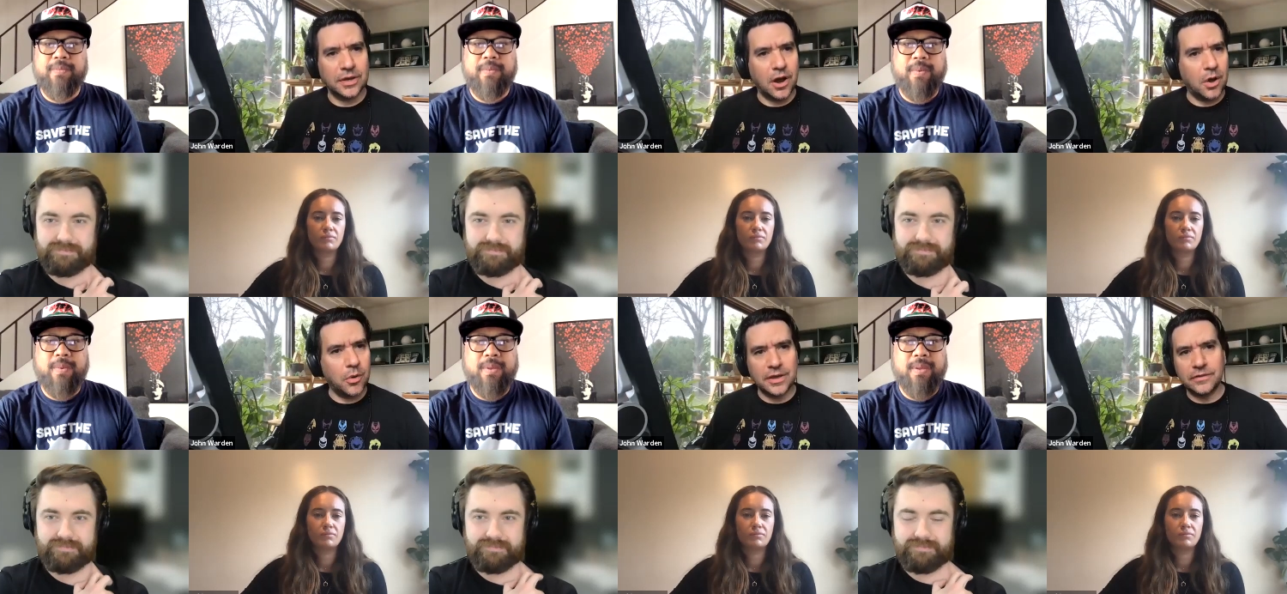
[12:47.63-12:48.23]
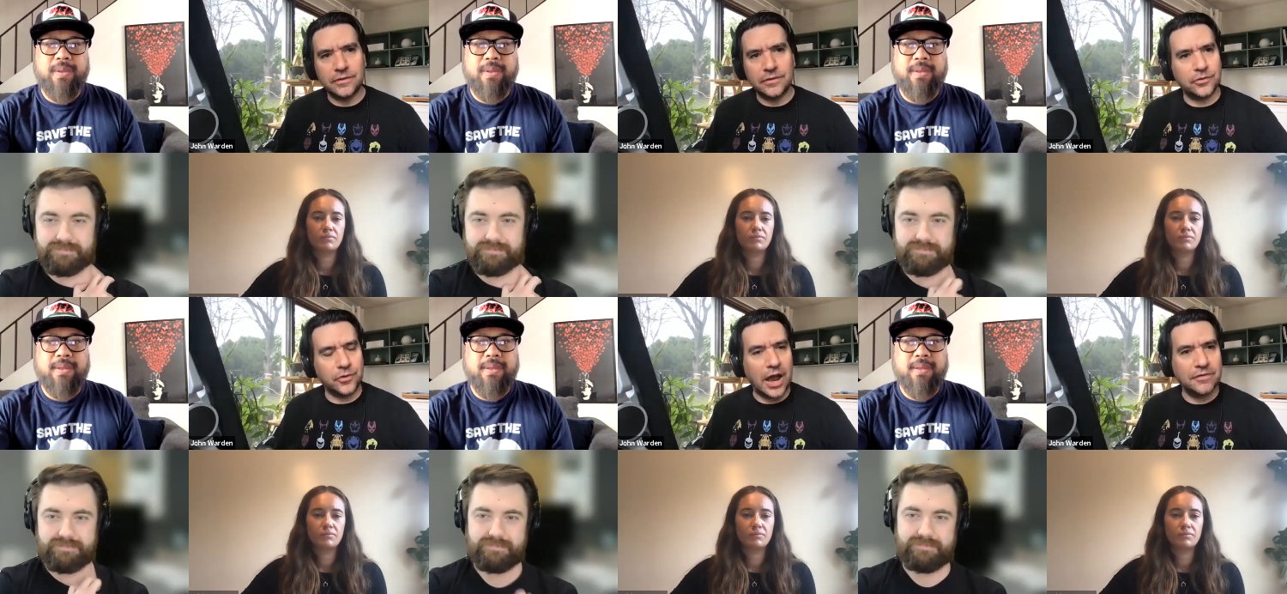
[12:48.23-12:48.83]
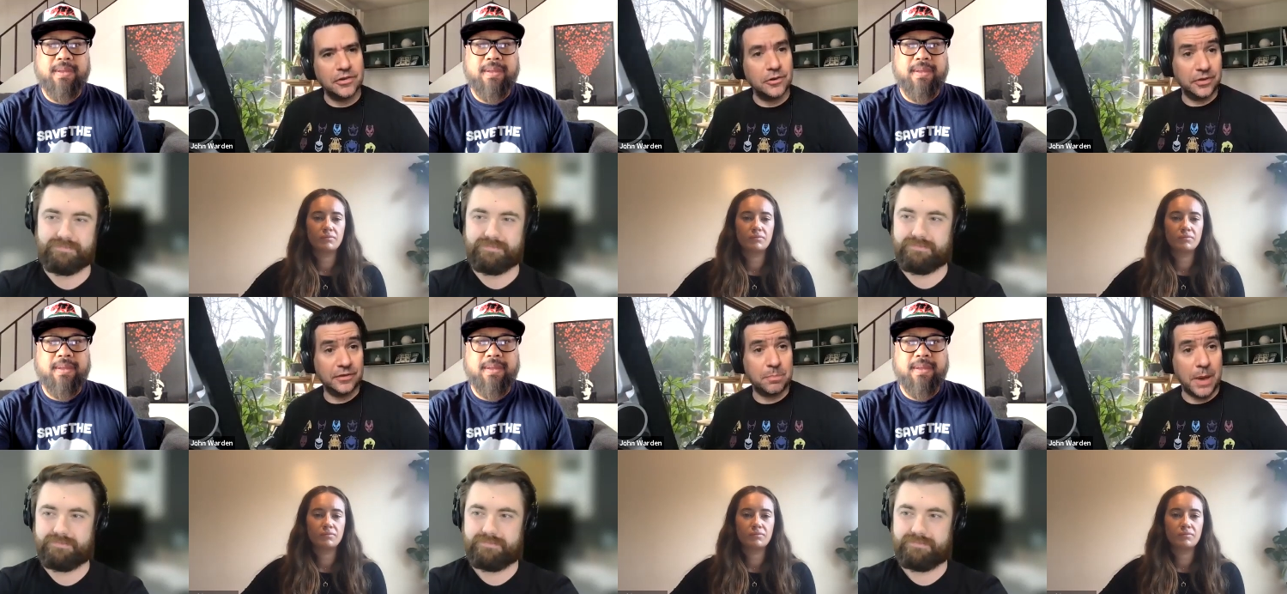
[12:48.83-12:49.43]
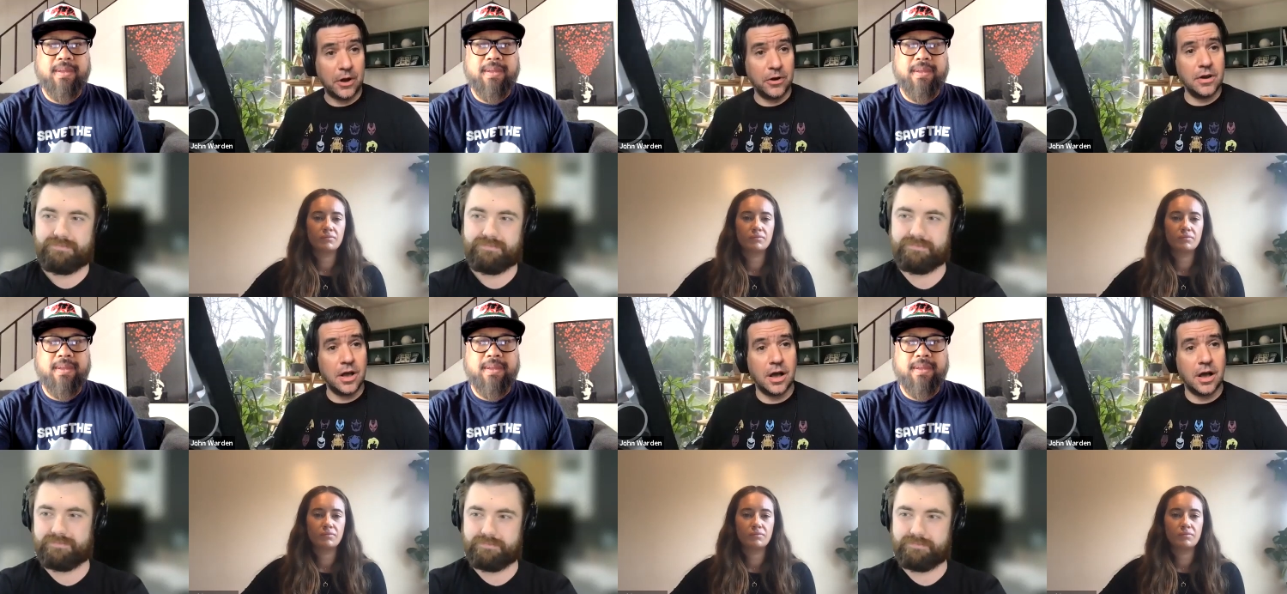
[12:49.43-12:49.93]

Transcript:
Speaker 1: can always strive to do things better.